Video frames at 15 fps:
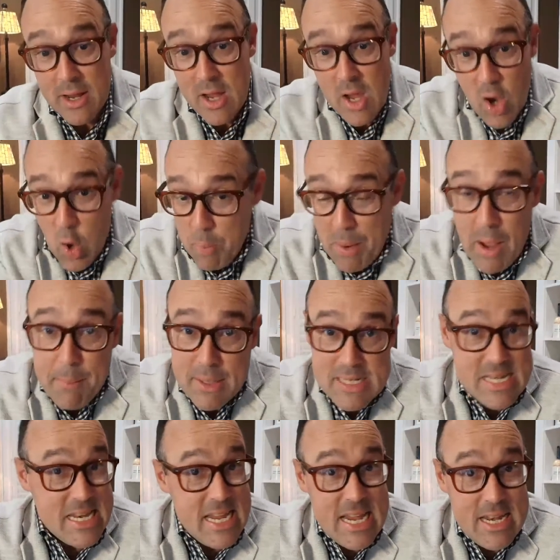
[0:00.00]

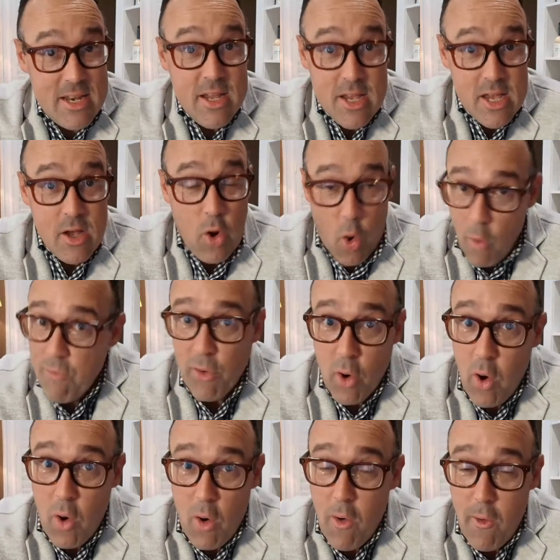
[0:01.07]
Obama did
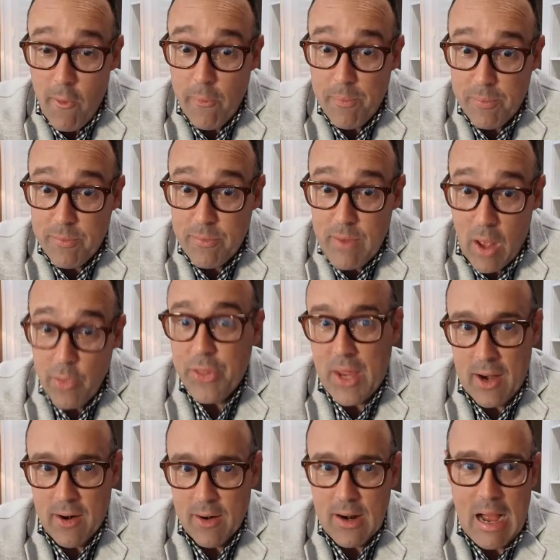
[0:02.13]
overhaul
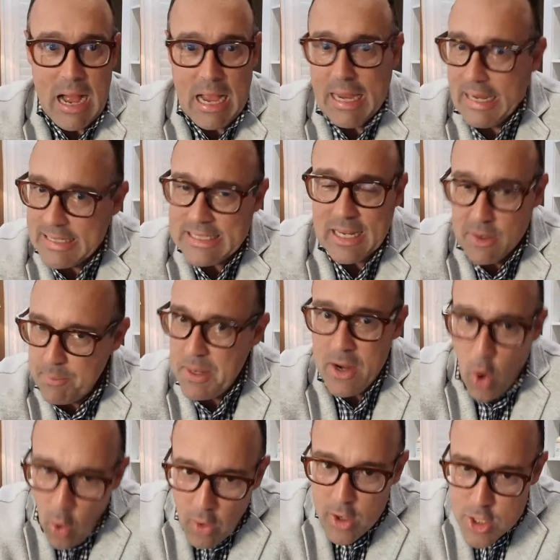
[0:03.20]
healthcare. It's going to be
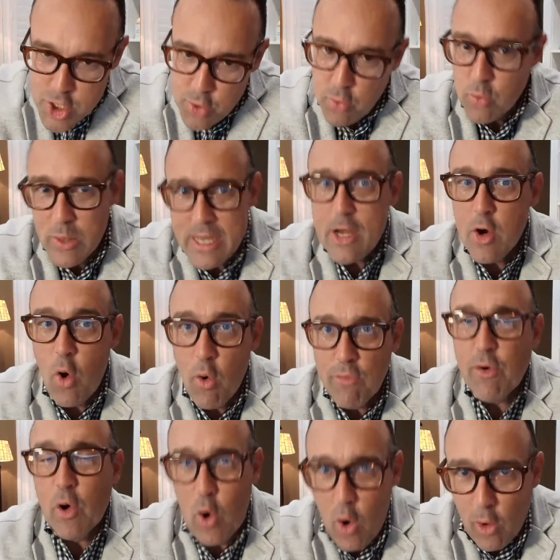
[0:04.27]
hard to
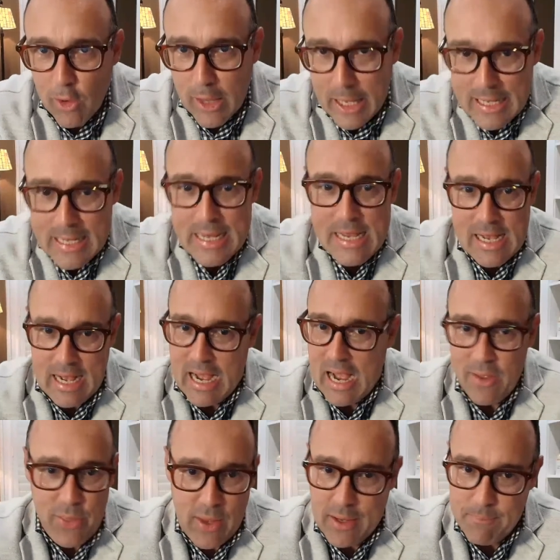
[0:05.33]
re-overhaul it.
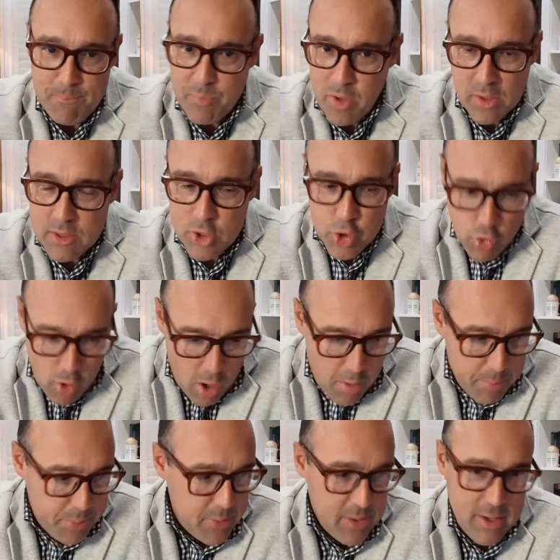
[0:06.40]
I think
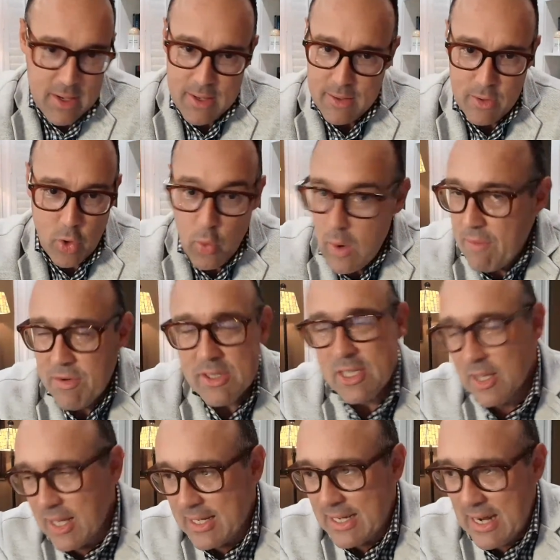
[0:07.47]
Trump, whoever's
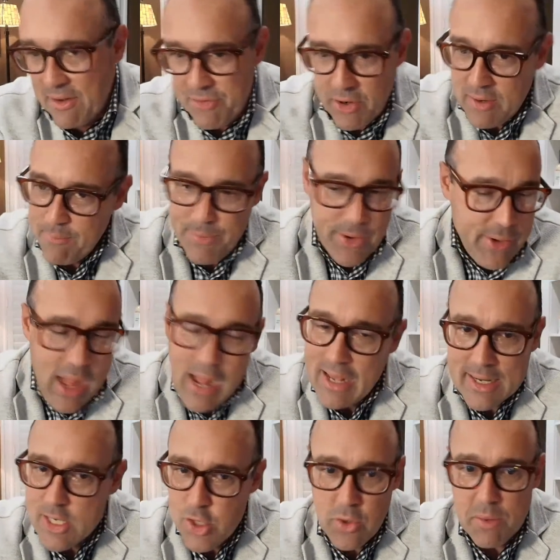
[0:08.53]
elected after him, they're not
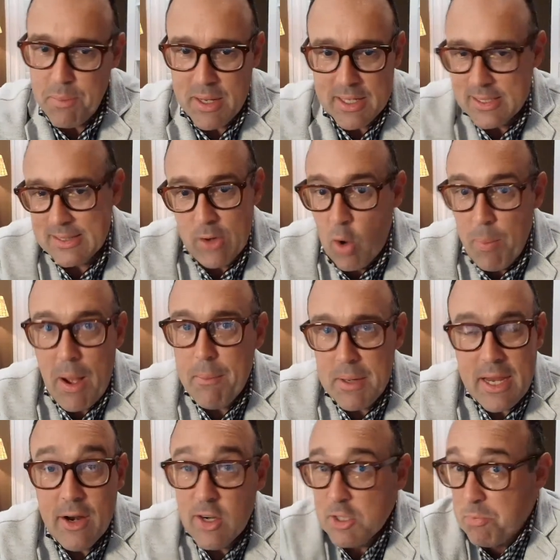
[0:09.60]
going to do it because
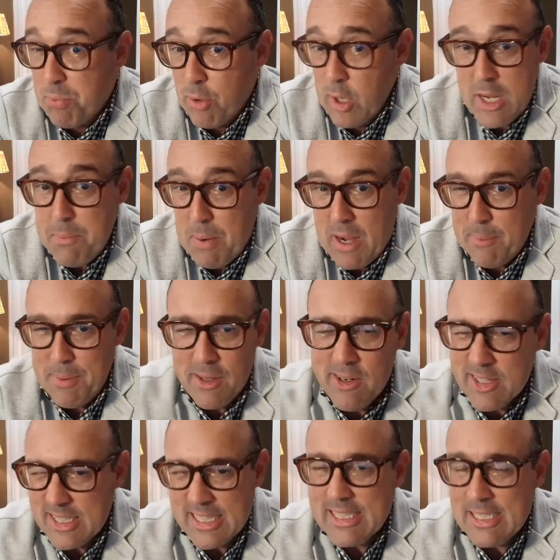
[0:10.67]
Obamacare is pretty popular.
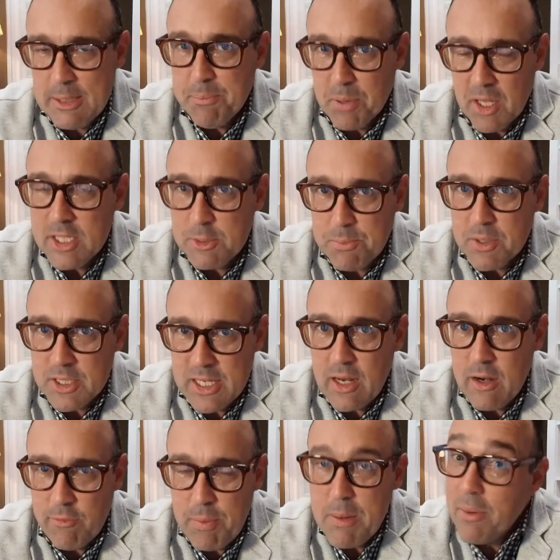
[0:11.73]
60+%
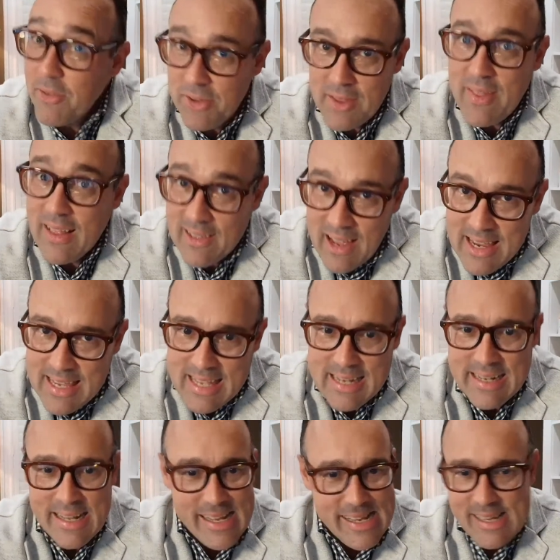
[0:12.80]
of people say they like it,
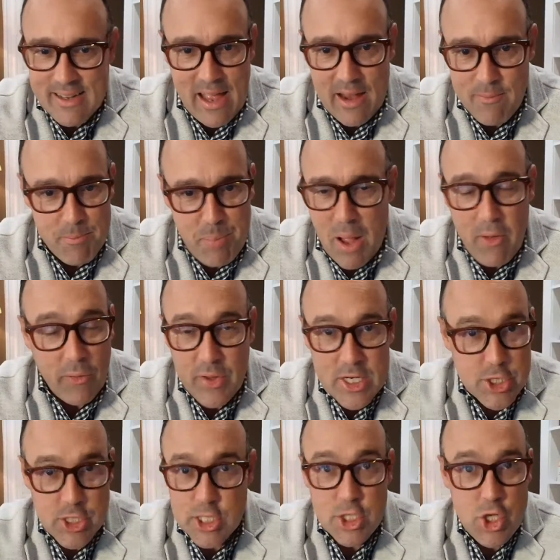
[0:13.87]
and
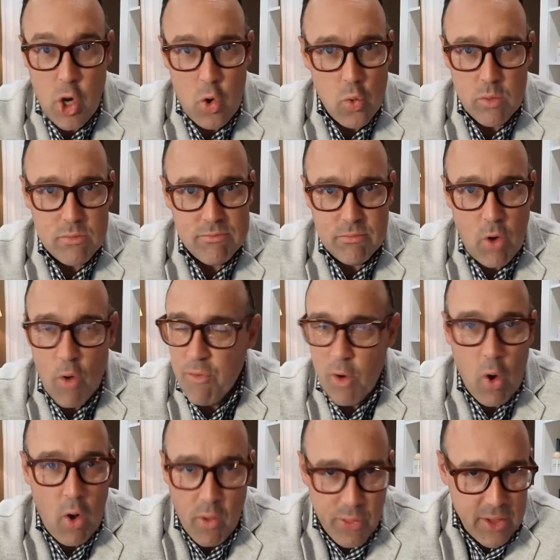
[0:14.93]
politicians don't
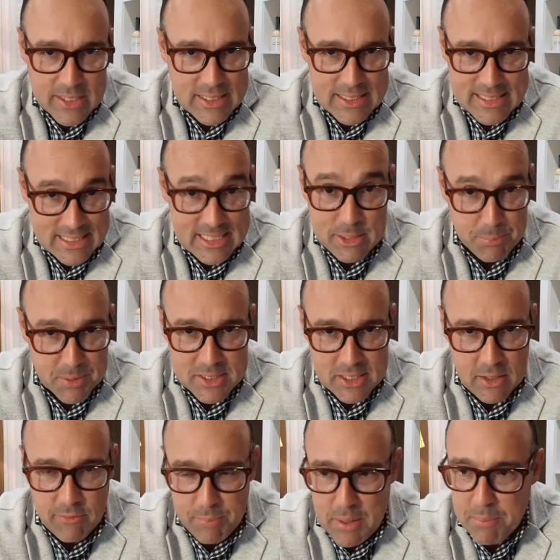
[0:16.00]
overhaul things that
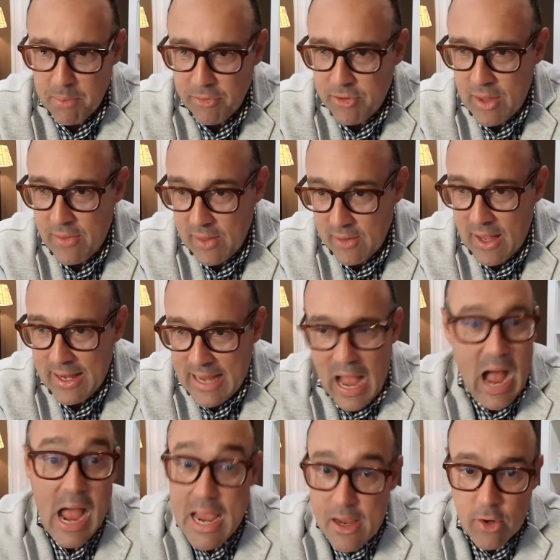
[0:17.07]
60% of people say they like.
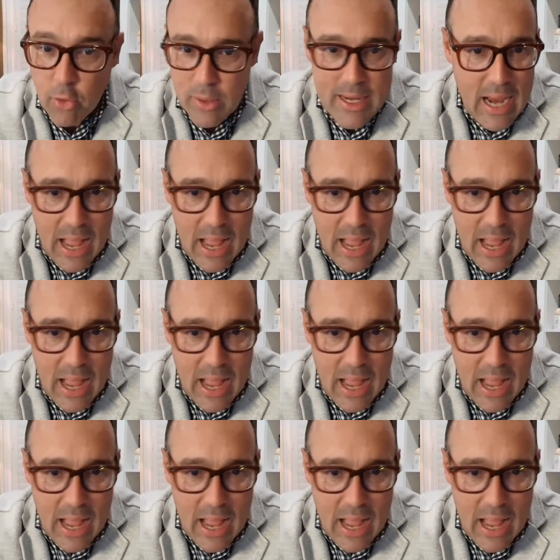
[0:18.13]
I agree.